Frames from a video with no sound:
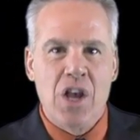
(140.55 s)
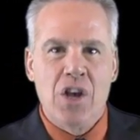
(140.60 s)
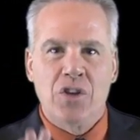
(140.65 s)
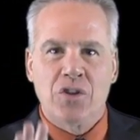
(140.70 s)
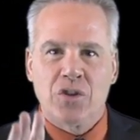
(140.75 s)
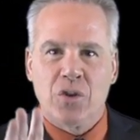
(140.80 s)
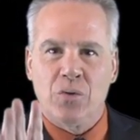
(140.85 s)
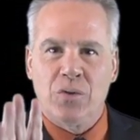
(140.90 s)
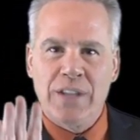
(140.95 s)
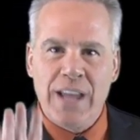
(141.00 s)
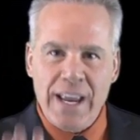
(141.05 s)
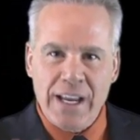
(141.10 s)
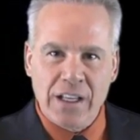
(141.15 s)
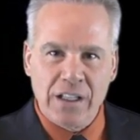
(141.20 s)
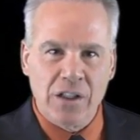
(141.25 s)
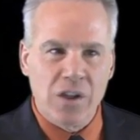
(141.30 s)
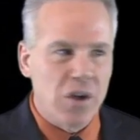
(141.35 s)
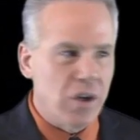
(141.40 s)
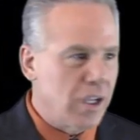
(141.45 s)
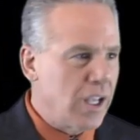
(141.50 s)
So take a
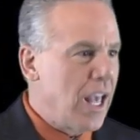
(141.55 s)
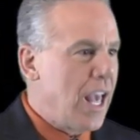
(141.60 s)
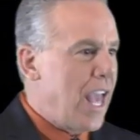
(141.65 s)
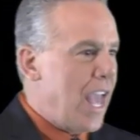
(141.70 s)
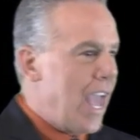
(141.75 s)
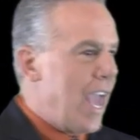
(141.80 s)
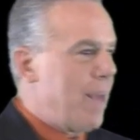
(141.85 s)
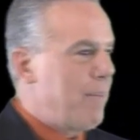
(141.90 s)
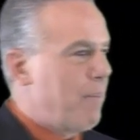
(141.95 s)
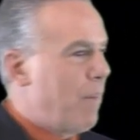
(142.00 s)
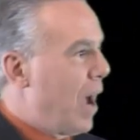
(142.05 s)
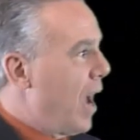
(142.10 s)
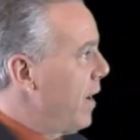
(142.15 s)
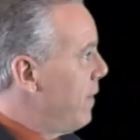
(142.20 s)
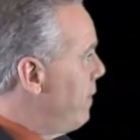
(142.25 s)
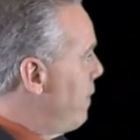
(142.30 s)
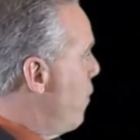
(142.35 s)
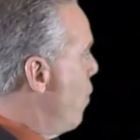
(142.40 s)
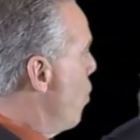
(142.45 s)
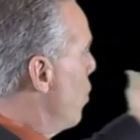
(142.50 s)
look at my
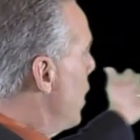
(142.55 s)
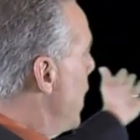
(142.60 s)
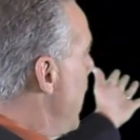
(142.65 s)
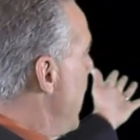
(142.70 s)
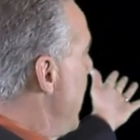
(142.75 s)
four